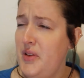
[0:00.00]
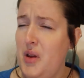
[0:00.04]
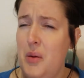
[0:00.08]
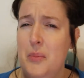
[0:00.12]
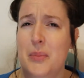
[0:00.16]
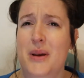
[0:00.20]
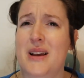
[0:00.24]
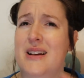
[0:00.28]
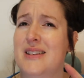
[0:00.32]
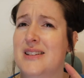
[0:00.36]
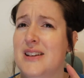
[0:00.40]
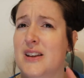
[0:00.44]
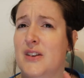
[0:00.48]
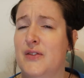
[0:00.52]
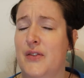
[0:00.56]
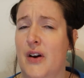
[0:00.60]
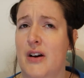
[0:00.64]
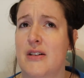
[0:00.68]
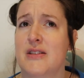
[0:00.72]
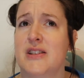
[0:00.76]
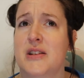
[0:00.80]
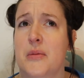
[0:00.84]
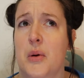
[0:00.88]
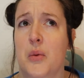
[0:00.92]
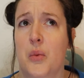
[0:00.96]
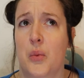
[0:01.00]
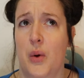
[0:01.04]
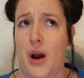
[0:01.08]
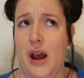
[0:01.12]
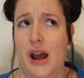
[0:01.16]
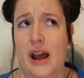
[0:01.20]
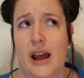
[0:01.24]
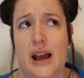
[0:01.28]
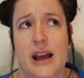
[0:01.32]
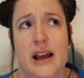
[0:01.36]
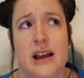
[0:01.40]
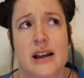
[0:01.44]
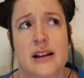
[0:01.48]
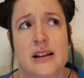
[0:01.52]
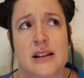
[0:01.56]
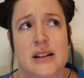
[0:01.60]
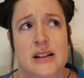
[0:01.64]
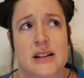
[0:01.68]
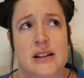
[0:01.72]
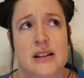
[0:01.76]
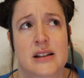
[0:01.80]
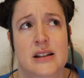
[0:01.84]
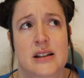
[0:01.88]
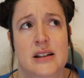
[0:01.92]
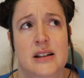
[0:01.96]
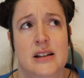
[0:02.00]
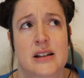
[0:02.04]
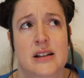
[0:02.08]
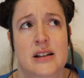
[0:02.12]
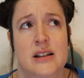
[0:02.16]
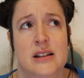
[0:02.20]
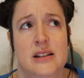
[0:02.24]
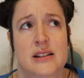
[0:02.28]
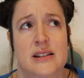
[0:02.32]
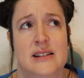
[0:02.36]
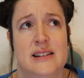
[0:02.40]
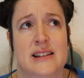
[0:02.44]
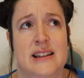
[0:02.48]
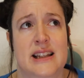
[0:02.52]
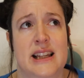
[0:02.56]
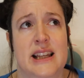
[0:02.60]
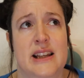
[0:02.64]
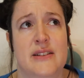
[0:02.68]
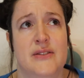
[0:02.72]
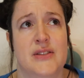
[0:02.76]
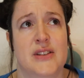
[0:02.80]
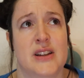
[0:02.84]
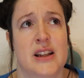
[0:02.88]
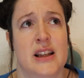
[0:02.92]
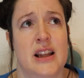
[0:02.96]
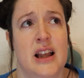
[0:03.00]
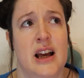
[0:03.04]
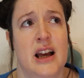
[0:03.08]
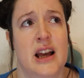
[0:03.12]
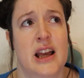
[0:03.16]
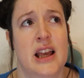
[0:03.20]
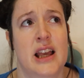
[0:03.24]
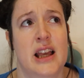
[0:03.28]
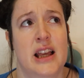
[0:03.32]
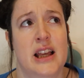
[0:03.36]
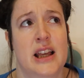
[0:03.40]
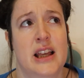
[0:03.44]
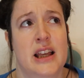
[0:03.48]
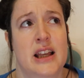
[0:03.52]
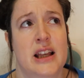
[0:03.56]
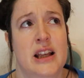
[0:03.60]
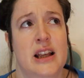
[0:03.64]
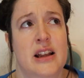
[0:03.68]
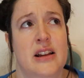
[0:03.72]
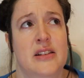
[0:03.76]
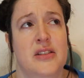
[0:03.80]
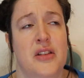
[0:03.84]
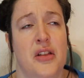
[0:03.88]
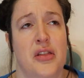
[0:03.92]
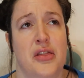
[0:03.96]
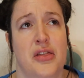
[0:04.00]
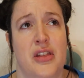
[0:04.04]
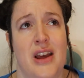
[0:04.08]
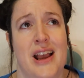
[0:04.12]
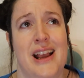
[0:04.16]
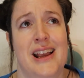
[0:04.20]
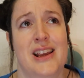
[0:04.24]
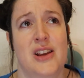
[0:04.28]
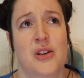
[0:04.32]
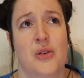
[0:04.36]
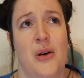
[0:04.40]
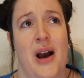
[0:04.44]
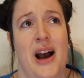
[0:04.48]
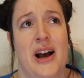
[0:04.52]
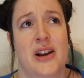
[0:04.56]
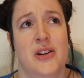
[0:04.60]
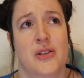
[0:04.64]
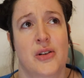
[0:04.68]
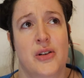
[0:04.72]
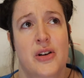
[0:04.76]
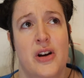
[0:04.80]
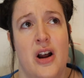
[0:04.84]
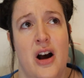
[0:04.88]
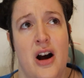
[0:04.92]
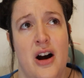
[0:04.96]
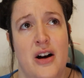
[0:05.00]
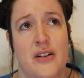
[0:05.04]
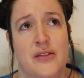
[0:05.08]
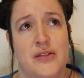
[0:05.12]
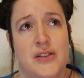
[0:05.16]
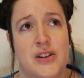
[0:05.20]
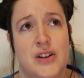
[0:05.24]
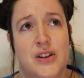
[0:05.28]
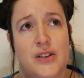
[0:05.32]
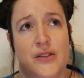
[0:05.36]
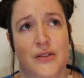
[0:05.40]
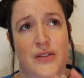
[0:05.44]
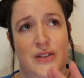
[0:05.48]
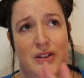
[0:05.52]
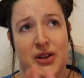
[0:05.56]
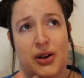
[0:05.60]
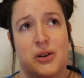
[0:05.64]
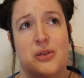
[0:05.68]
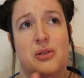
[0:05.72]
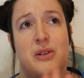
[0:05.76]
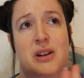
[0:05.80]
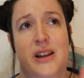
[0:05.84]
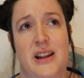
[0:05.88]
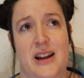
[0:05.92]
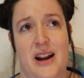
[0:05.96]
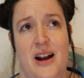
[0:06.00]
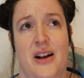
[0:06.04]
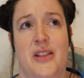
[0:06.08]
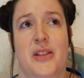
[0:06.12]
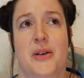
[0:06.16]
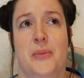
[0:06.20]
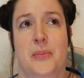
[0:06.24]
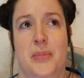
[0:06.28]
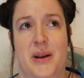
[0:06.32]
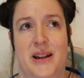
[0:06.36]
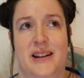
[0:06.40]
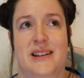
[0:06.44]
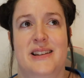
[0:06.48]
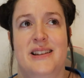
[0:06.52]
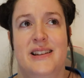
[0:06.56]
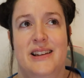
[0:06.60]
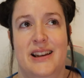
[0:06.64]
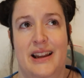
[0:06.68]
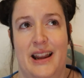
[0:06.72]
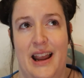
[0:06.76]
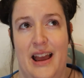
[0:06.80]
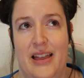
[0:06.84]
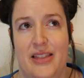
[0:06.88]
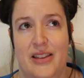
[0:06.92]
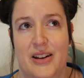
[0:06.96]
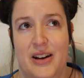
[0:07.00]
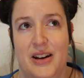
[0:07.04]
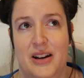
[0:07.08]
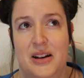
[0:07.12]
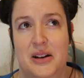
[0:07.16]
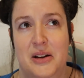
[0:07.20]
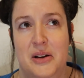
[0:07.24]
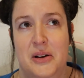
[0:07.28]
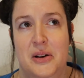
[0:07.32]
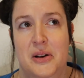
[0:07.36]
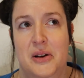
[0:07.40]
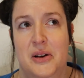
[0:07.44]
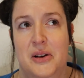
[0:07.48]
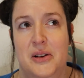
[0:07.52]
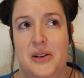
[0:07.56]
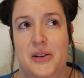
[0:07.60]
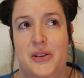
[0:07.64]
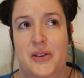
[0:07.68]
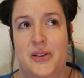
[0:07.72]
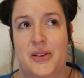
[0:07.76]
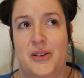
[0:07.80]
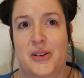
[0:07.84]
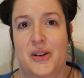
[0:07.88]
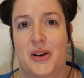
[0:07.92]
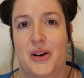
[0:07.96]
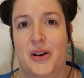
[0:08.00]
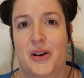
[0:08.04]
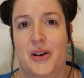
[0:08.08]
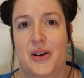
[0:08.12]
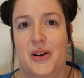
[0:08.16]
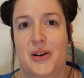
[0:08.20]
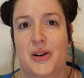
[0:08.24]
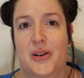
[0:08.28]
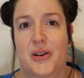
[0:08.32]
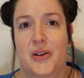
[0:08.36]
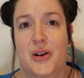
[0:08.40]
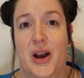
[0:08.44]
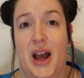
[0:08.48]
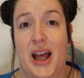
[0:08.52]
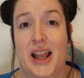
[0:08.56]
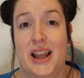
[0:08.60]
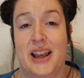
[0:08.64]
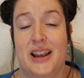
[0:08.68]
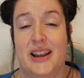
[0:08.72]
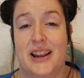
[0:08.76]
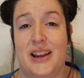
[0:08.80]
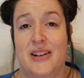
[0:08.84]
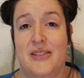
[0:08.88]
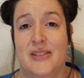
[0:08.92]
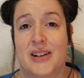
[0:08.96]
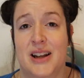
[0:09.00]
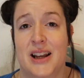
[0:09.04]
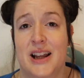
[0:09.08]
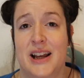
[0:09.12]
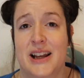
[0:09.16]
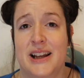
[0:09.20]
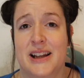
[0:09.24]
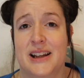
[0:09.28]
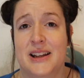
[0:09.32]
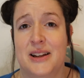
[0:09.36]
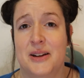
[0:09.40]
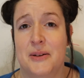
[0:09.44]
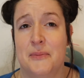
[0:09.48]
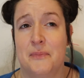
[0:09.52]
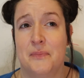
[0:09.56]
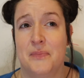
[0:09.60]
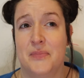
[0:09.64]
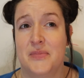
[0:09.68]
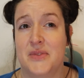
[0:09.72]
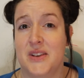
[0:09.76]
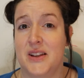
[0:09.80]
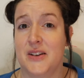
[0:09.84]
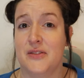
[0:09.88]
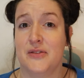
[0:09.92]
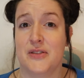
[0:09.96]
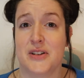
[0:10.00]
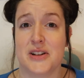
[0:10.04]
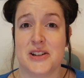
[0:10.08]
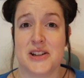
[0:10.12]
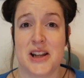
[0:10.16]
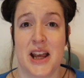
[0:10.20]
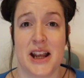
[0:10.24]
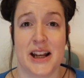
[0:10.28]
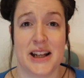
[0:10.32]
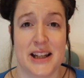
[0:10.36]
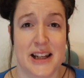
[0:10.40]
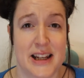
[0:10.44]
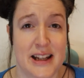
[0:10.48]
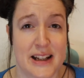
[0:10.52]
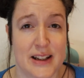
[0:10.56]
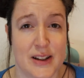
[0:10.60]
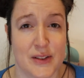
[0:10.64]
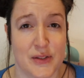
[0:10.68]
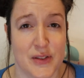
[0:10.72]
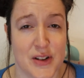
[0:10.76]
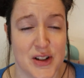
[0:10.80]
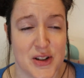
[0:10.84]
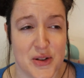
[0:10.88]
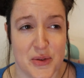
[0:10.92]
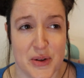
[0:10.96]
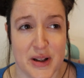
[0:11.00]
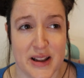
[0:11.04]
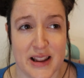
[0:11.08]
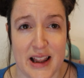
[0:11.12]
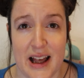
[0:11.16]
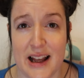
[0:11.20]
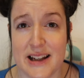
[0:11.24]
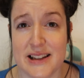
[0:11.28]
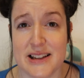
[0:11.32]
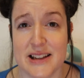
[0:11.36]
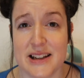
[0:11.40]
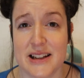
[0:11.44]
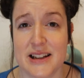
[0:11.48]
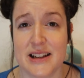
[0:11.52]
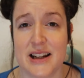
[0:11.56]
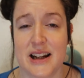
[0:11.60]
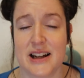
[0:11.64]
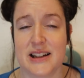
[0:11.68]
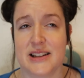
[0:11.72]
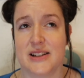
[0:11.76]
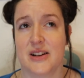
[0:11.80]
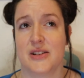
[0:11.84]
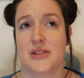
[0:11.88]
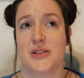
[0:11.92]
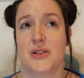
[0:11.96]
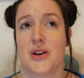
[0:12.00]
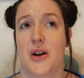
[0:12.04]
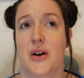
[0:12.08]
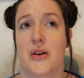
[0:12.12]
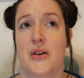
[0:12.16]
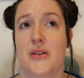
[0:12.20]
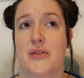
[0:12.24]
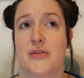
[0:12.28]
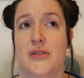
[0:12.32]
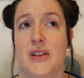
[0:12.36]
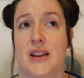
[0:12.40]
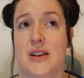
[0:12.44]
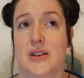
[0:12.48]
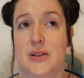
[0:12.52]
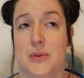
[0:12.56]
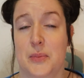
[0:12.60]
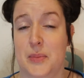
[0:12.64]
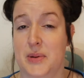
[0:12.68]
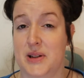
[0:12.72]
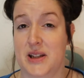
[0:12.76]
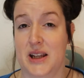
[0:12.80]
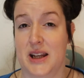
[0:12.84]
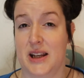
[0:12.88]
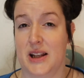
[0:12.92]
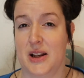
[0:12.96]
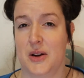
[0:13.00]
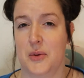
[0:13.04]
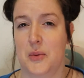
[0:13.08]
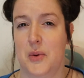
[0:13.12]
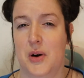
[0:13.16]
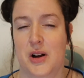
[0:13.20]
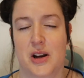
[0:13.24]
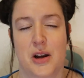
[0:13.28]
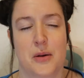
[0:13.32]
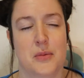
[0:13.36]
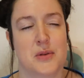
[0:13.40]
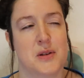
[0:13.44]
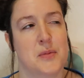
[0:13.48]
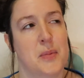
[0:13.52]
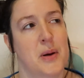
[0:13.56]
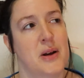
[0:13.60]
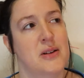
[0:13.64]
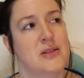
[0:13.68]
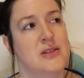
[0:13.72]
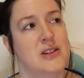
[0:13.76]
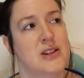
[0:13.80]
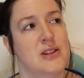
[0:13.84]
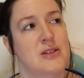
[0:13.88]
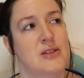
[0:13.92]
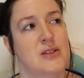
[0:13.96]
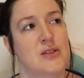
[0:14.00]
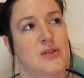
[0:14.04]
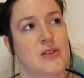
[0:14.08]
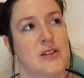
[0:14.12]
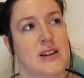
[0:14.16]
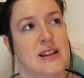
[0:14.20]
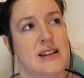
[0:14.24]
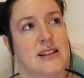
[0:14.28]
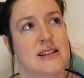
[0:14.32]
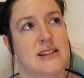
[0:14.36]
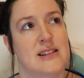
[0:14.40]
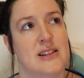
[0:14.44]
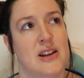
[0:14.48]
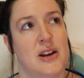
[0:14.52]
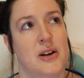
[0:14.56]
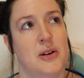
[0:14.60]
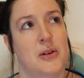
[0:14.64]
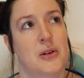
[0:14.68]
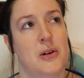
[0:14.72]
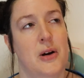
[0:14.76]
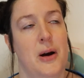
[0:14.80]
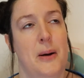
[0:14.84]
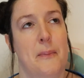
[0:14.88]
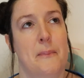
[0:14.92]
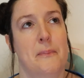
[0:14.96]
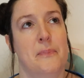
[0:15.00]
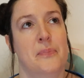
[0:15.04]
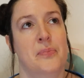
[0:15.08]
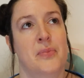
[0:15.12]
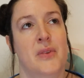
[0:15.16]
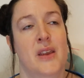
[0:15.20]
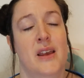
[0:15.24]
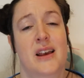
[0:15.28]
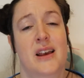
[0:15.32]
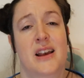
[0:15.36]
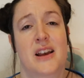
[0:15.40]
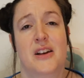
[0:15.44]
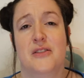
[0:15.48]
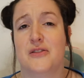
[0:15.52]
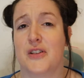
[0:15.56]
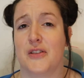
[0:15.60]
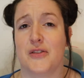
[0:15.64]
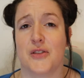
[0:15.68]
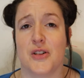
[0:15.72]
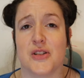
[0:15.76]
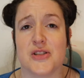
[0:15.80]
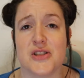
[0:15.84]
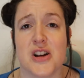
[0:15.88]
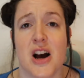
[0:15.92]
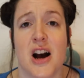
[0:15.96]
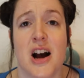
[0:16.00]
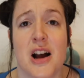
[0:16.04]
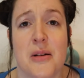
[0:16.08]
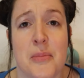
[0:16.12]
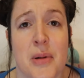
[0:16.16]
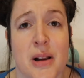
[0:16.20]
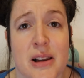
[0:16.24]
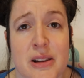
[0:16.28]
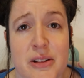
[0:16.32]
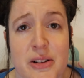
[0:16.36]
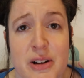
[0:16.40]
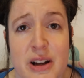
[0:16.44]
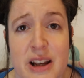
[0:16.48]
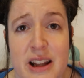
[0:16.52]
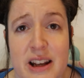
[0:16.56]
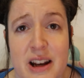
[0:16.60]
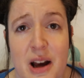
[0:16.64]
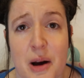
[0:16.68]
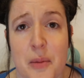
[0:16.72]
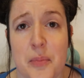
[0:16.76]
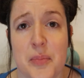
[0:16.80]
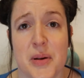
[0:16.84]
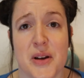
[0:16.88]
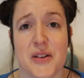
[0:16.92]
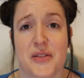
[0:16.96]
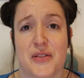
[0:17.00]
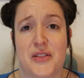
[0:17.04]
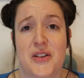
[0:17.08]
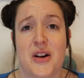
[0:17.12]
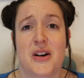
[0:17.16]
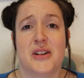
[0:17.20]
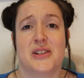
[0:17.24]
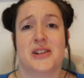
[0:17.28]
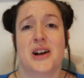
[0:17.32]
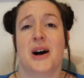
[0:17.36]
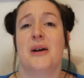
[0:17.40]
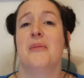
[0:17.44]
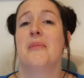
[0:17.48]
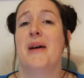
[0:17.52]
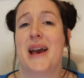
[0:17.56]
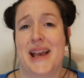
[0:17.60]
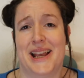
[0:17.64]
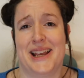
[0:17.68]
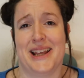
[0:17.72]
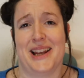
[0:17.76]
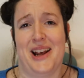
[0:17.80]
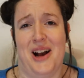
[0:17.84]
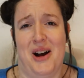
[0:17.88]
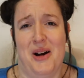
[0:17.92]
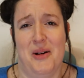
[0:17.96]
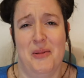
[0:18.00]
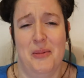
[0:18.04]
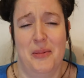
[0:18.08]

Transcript: Because as far as I'm aware, sleeves are like the thing you add on after you've sewn the other bits together. So, and there are like different techniques for doing that, and I don't know if there's a particular one I'm supposed to use for this. So if I've got time, I'll look it up. If not, I'll make it up.